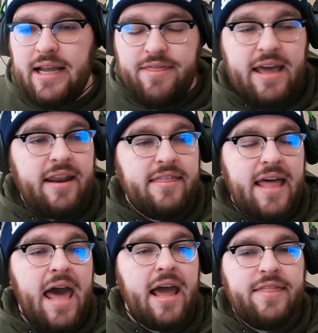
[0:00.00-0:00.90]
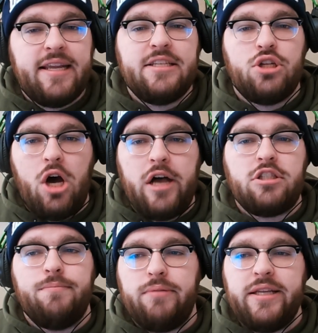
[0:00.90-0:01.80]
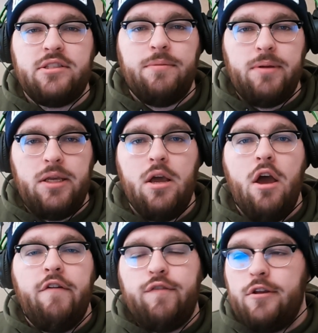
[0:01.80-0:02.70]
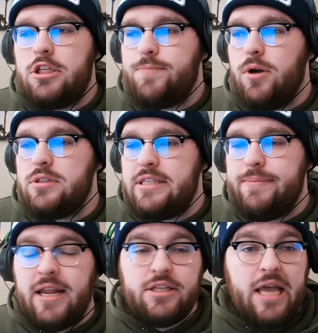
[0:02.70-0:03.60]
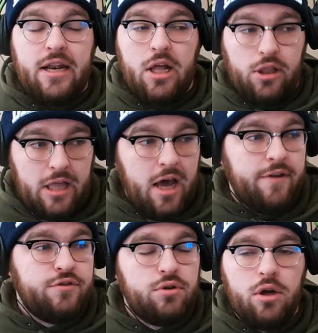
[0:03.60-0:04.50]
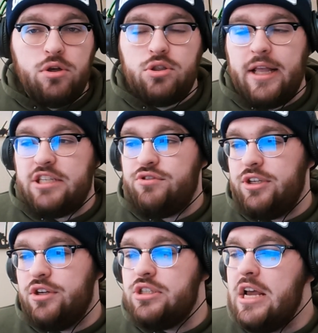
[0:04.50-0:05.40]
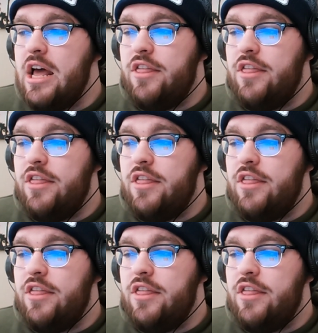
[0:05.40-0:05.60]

And that I think is an awesome place to be for the Spurs, a team that has had a lot of struggles the last few years.